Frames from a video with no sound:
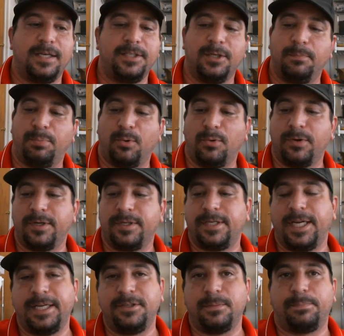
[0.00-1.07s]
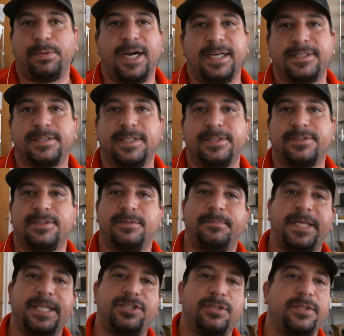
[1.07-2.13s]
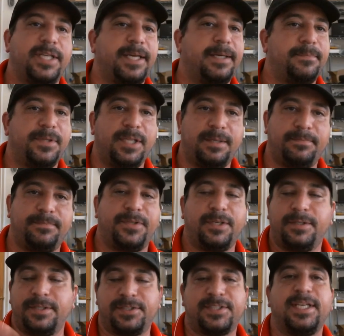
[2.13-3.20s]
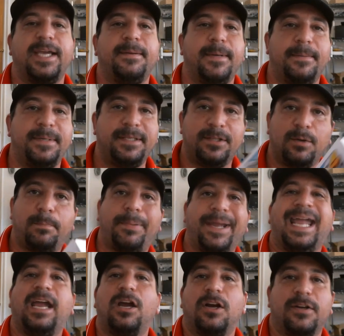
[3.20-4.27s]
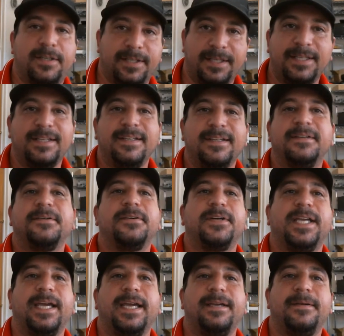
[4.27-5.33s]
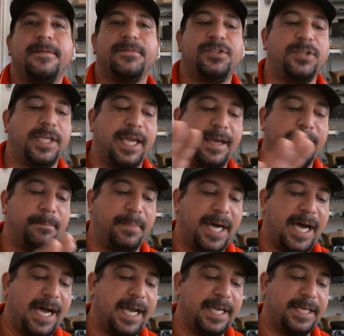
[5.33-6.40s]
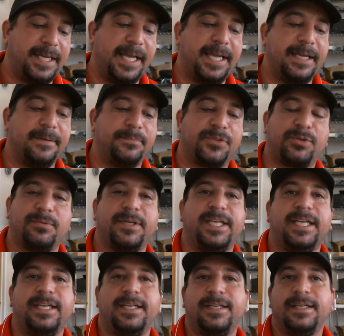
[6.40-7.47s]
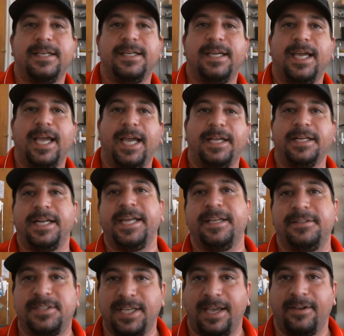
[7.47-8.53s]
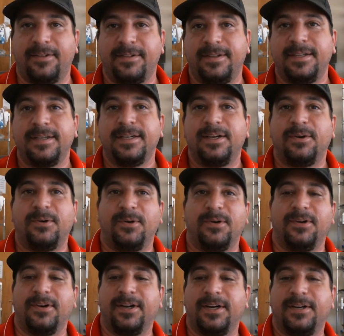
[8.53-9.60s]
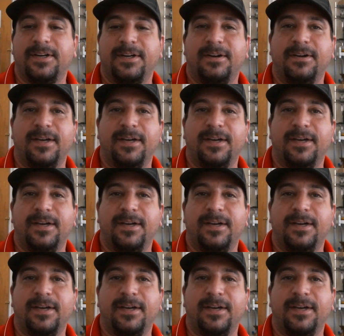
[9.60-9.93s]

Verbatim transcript: your board and your processor, make sure they're the same. I mean, they're paired, okay? You can't buy an AM3 and an Intel, or,